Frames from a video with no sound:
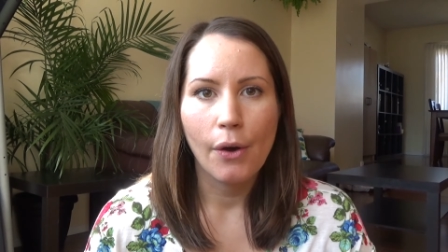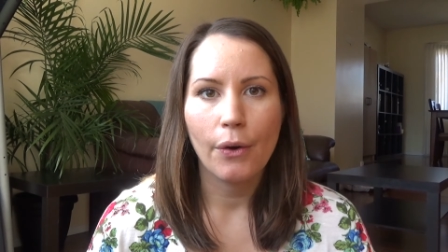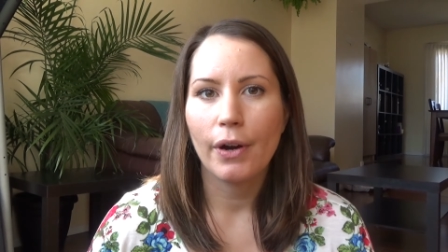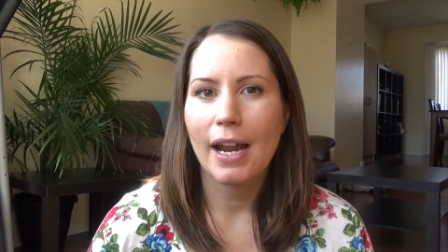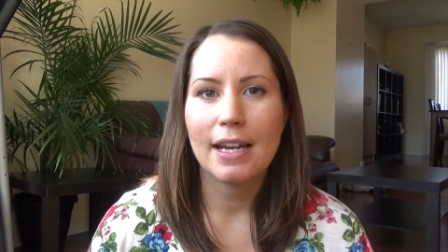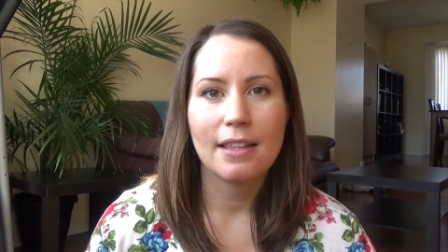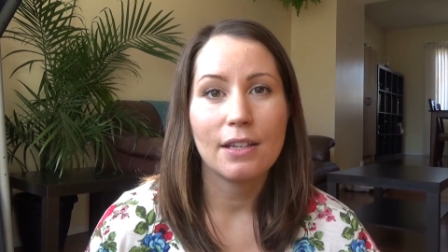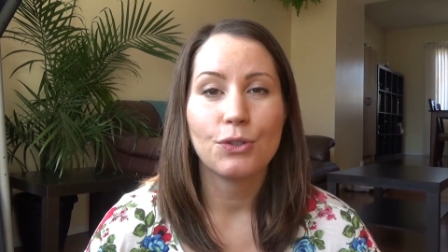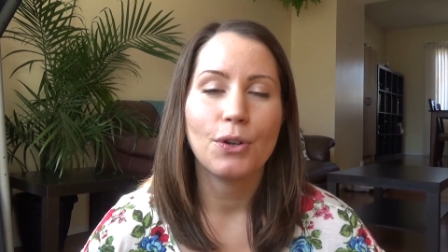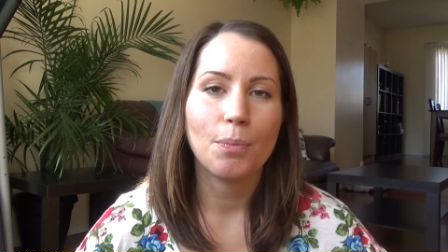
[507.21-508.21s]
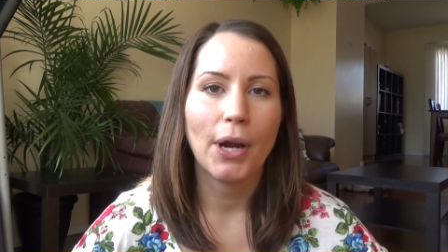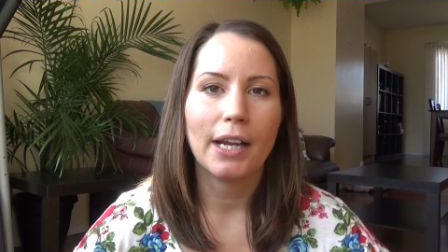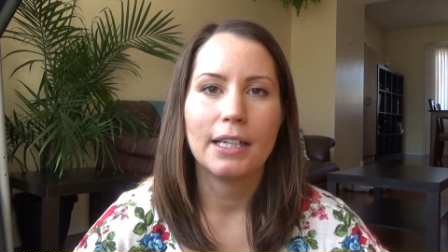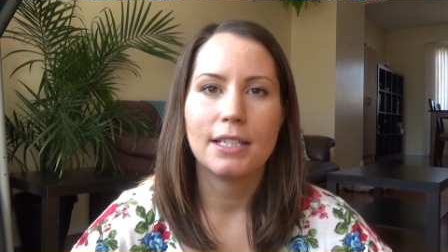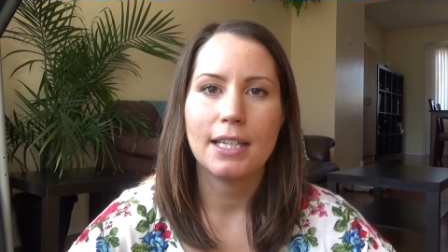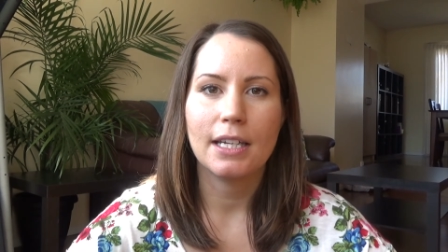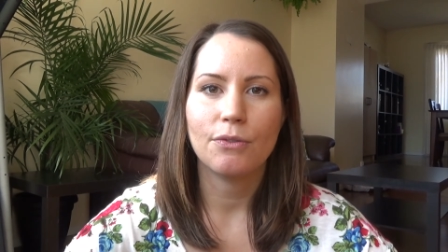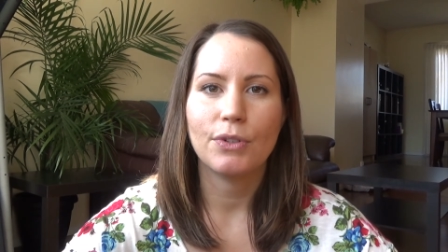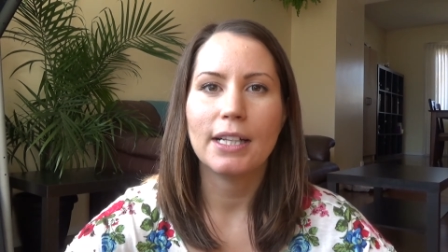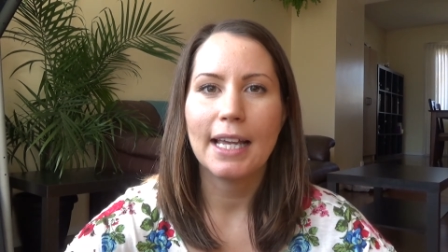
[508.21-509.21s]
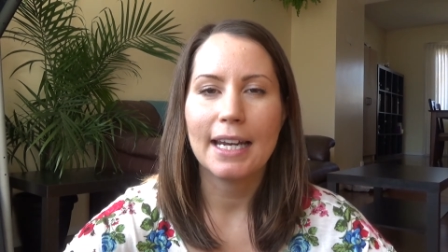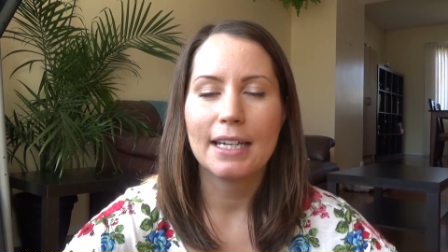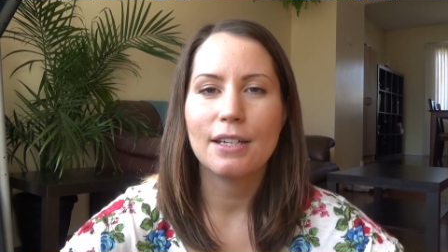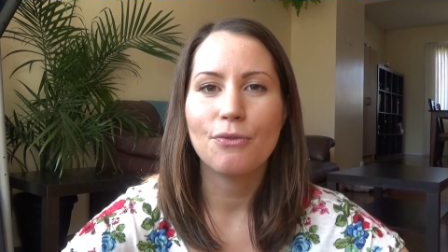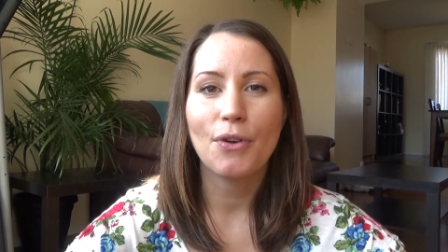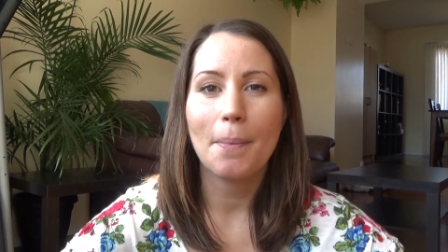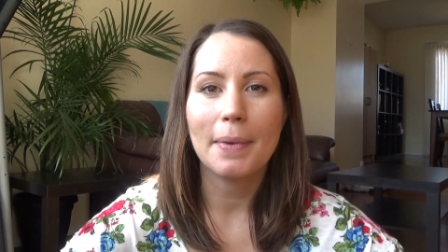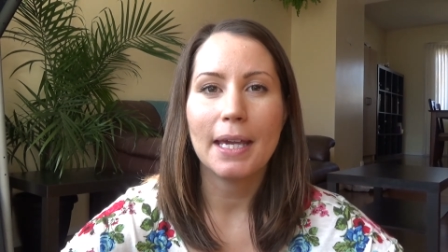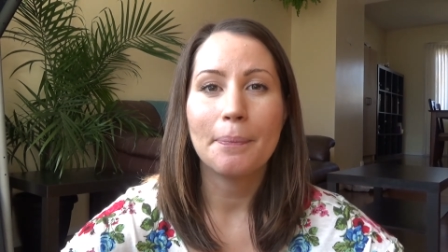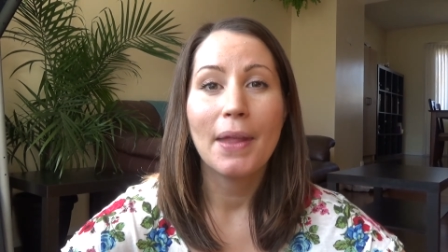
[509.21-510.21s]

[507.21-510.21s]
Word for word: or anything sort of pregnancy related from me.